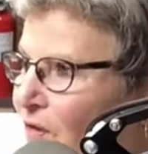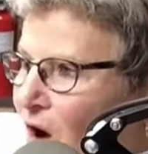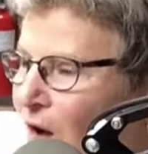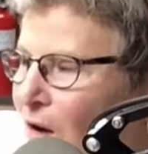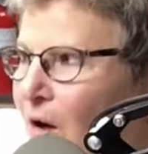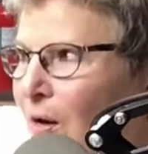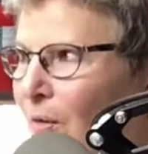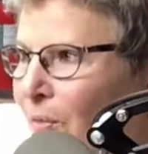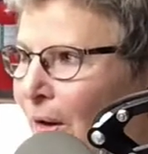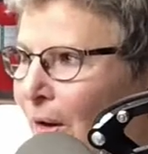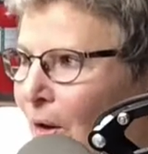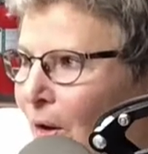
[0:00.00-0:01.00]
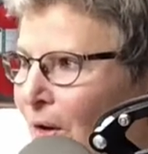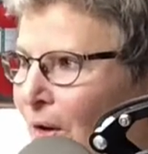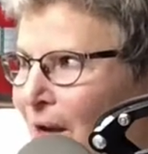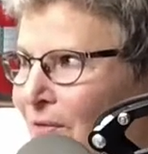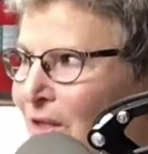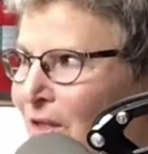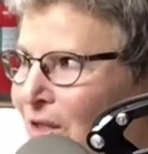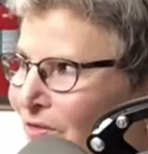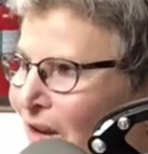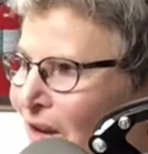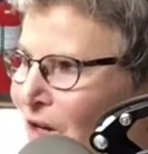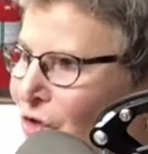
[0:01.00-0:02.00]
We always have an
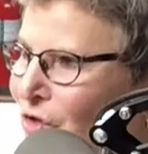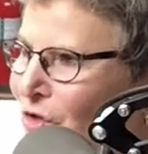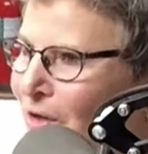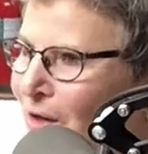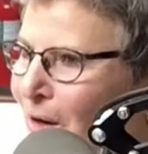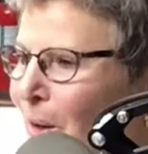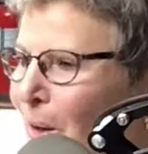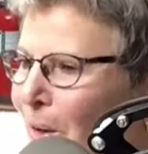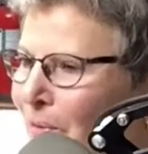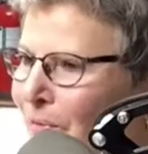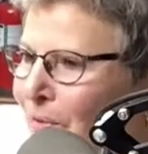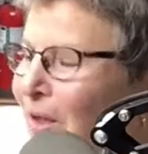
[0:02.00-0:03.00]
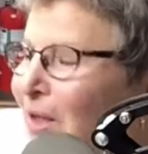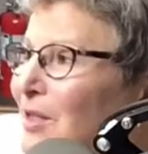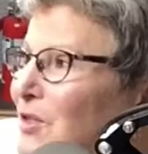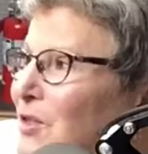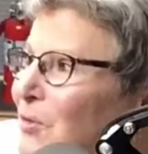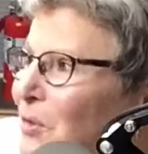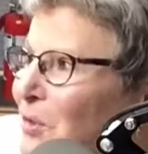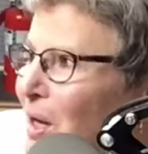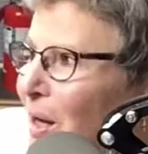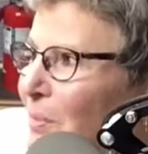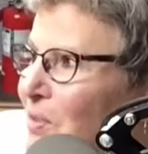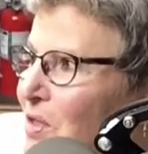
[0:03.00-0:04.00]
invasion of different types of
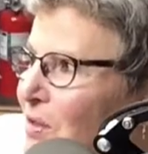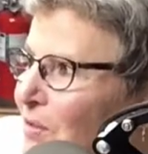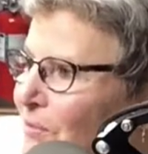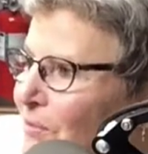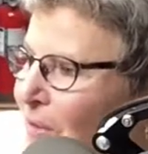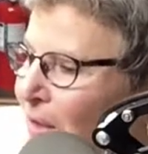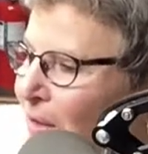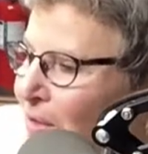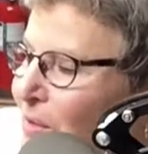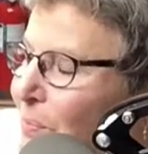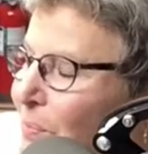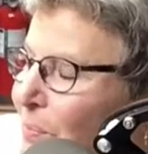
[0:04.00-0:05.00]
spiders,